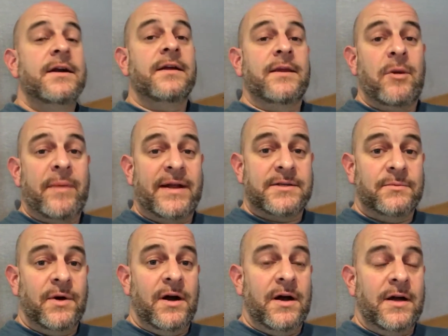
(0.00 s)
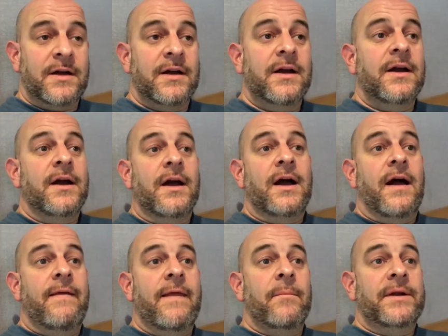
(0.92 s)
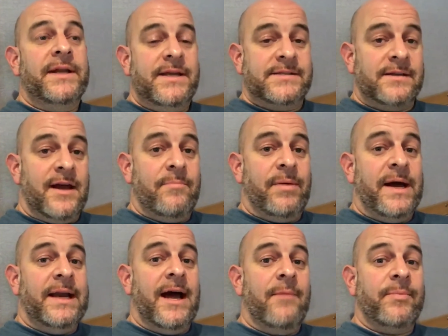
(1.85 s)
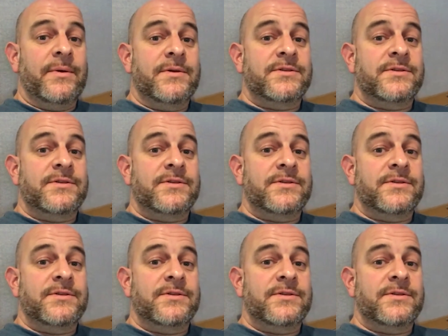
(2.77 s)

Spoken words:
and then went back to work. And then my knee started playing up.